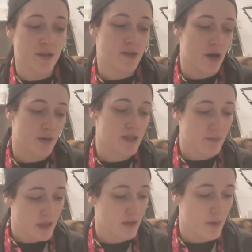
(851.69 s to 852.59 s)
So it's
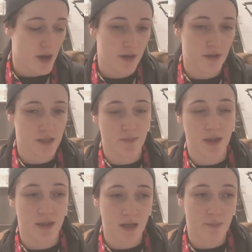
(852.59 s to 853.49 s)
something to ponder,
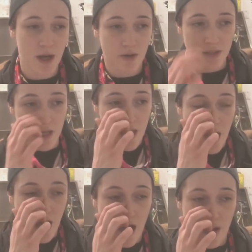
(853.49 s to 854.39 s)
something to think about.
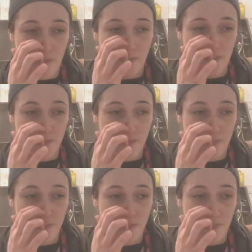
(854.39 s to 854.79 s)
And